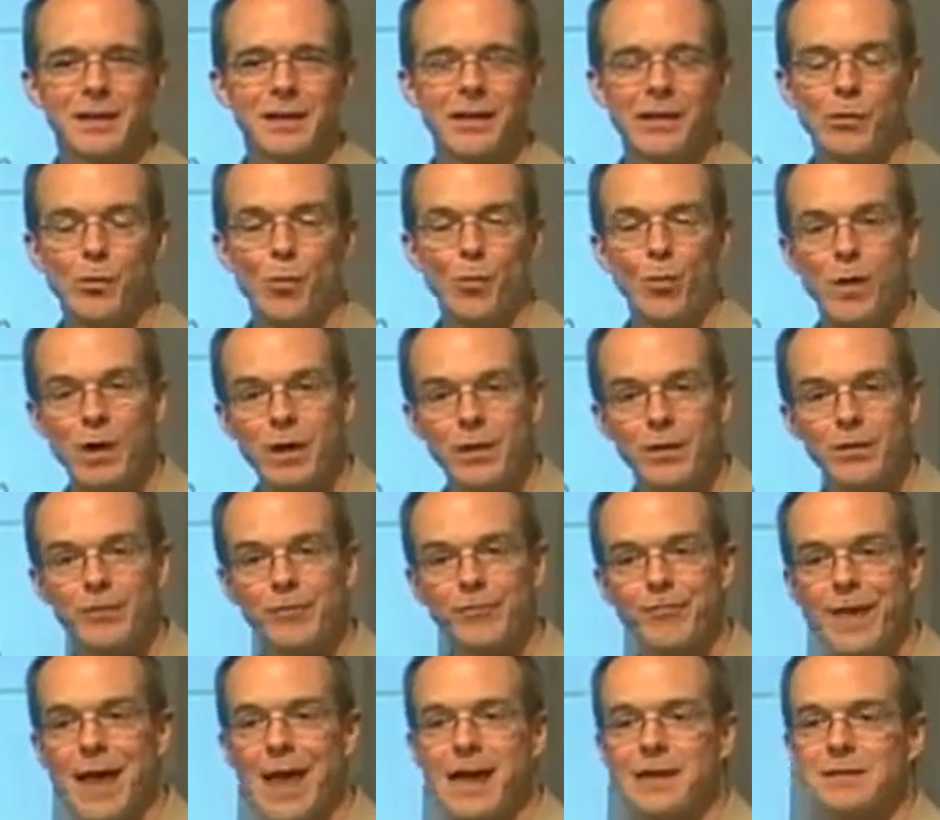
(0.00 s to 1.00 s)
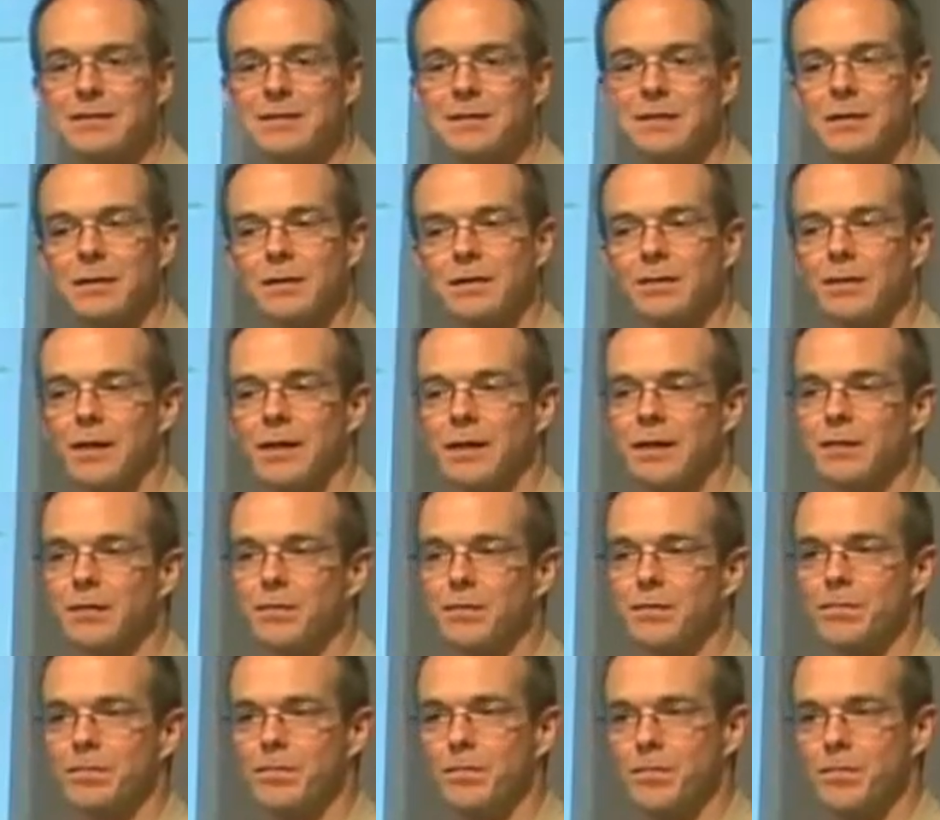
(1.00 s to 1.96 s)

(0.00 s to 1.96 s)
And one of the fats that it